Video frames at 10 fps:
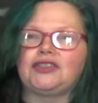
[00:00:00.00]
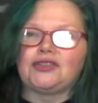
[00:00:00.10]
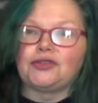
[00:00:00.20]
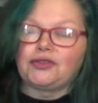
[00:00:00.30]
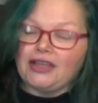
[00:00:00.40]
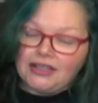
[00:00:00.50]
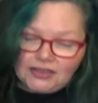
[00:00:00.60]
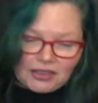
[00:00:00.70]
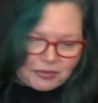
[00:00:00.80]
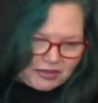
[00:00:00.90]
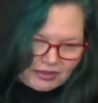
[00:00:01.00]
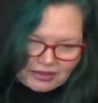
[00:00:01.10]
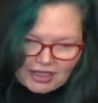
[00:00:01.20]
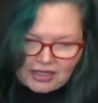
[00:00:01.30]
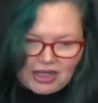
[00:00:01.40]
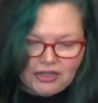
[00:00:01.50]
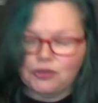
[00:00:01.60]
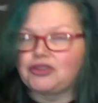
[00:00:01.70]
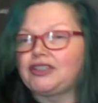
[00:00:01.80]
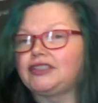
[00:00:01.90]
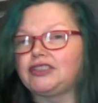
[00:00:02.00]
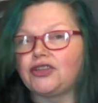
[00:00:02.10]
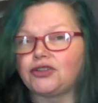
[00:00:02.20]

So that is absolutely 100% another